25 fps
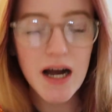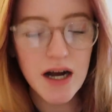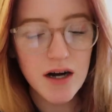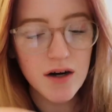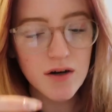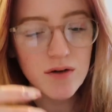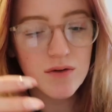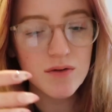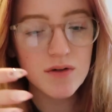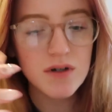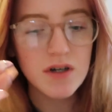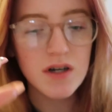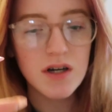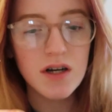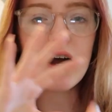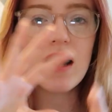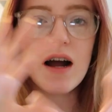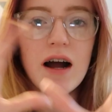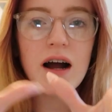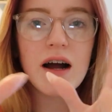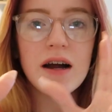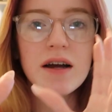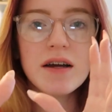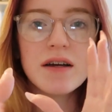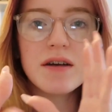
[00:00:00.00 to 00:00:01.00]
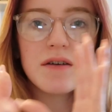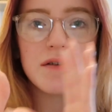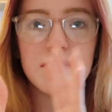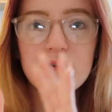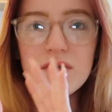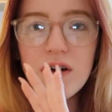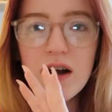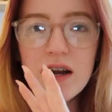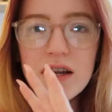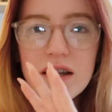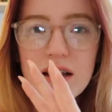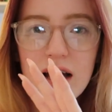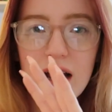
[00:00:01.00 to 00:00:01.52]
out. I
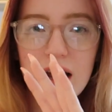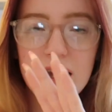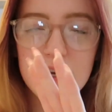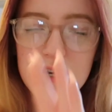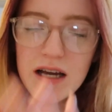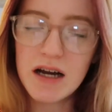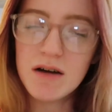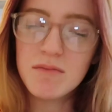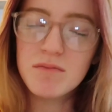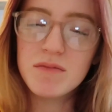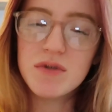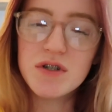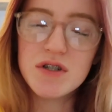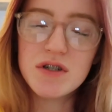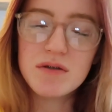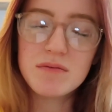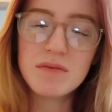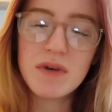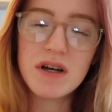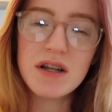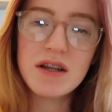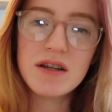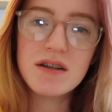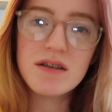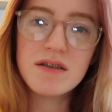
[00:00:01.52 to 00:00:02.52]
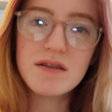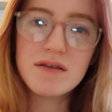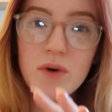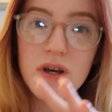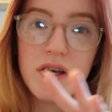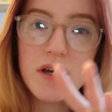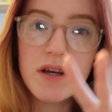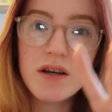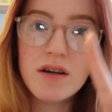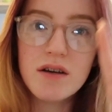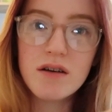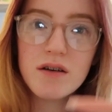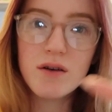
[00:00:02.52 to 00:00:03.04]
find that I can budget my
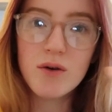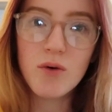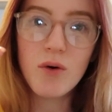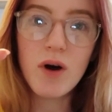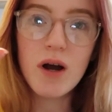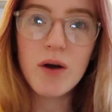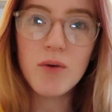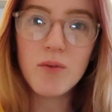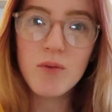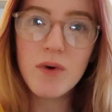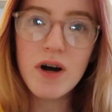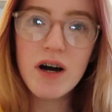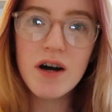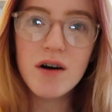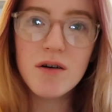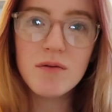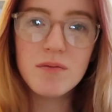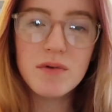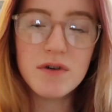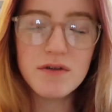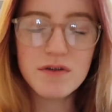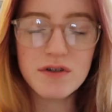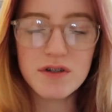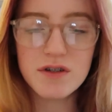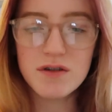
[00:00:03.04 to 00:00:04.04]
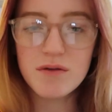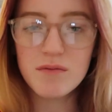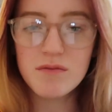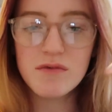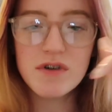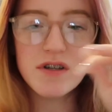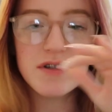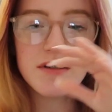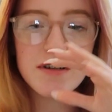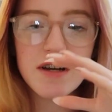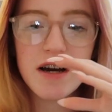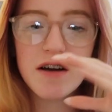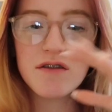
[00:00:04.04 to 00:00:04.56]
week quite well, but for some
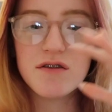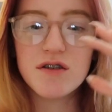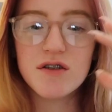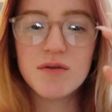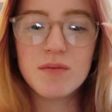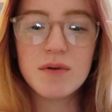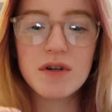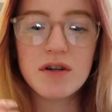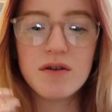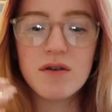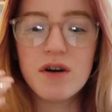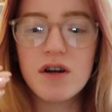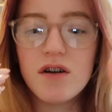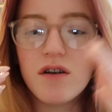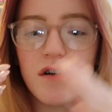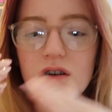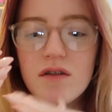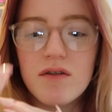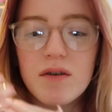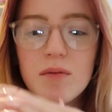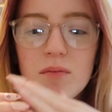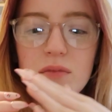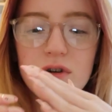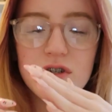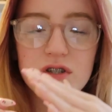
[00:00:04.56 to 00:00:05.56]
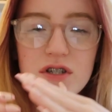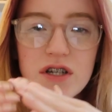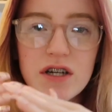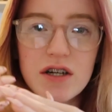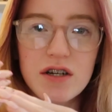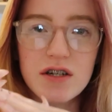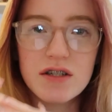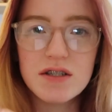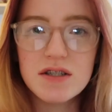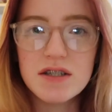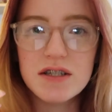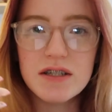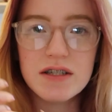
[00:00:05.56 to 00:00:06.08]
reason I've just been going over budget
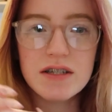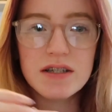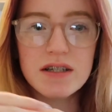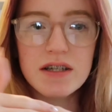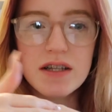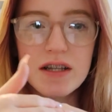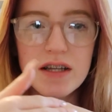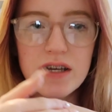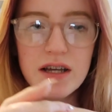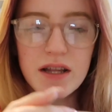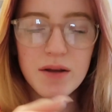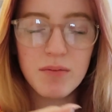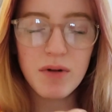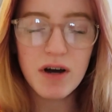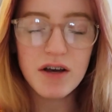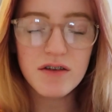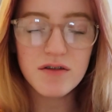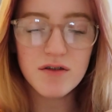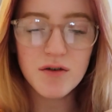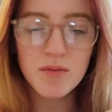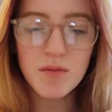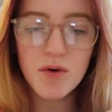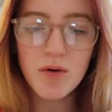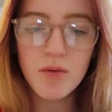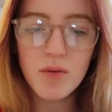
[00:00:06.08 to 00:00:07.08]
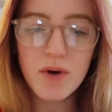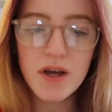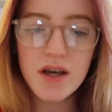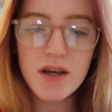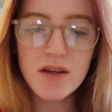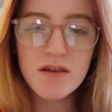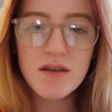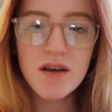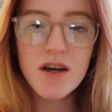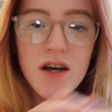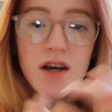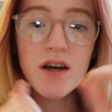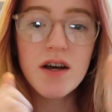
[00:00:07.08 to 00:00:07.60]
consistently the past couple of
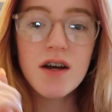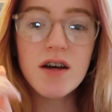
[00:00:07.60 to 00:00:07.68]
weeks.